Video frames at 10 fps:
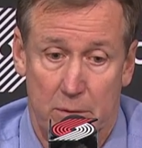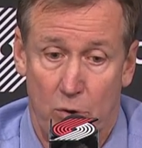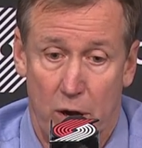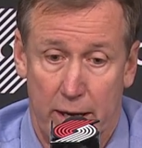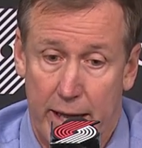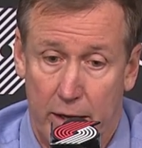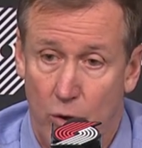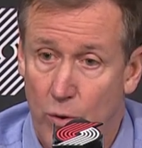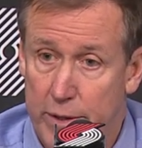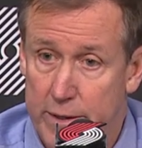LeBron got
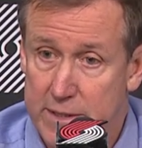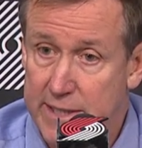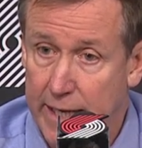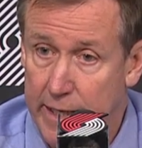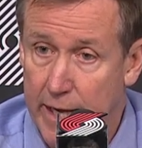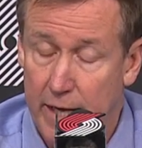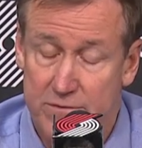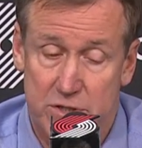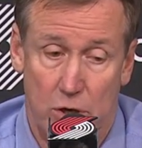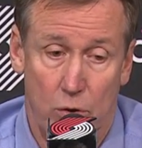going in the second half.
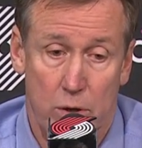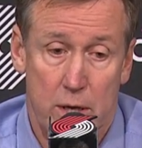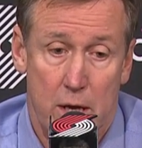So